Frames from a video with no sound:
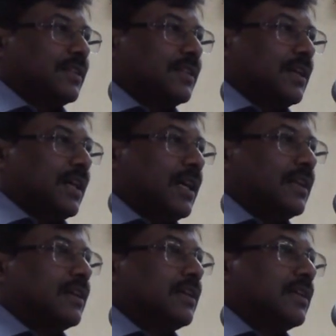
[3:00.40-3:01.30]
You
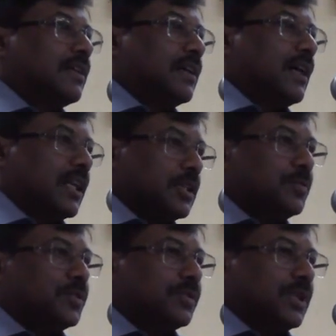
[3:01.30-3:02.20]
being more
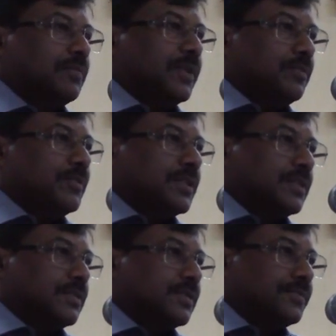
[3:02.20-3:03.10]
responsive and
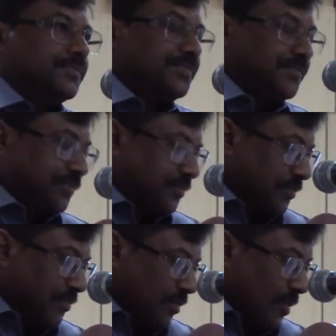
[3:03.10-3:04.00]
better
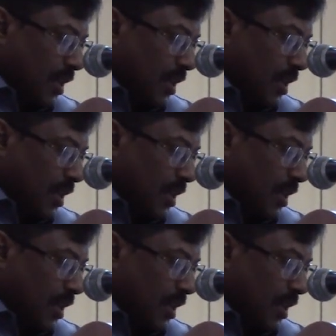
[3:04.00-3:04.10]
communicators